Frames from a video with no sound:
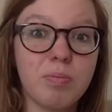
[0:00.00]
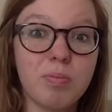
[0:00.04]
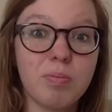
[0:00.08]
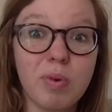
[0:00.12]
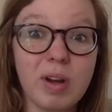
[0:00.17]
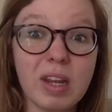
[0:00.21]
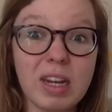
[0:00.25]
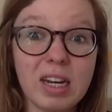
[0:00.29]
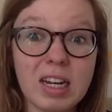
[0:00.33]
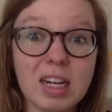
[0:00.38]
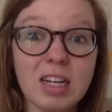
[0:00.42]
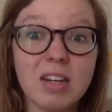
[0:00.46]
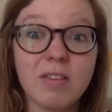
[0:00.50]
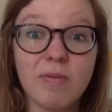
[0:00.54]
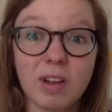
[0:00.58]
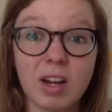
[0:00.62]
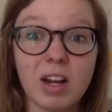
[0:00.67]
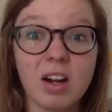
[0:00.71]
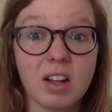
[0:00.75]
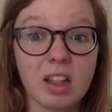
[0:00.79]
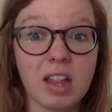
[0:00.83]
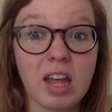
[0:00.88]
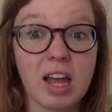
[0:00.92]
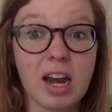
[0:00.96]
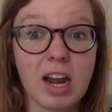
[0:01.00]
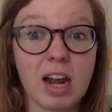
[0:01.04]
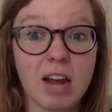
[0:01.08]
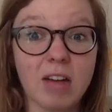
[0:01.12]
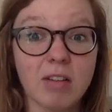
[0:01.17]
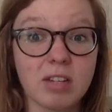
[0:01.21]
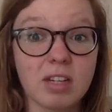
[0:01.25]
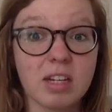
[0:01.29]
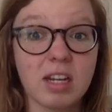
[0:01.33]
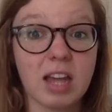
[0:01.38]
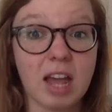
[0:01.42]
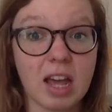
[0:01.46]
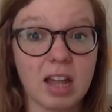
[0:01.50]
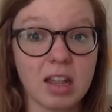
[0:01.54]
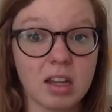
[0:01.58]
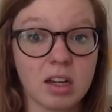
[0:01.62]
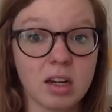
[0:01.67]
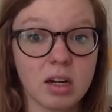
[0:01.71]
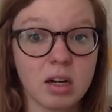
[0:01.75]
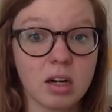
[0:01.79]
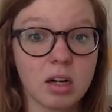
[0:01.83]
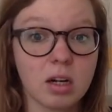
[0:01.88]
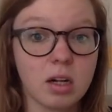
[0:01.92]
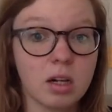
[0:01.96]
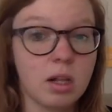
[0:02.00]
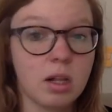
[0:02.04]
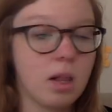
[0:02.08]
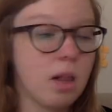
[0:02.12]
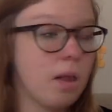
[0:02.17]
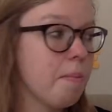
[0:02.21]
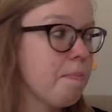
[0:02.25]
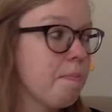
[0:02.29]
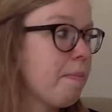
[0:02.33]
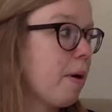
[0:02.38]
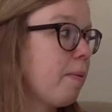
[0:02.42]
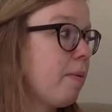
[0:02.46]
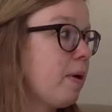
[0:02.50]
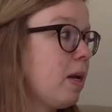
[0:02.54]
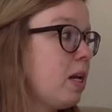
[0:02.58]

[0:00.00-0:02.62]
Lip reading: We need to figure that out together. But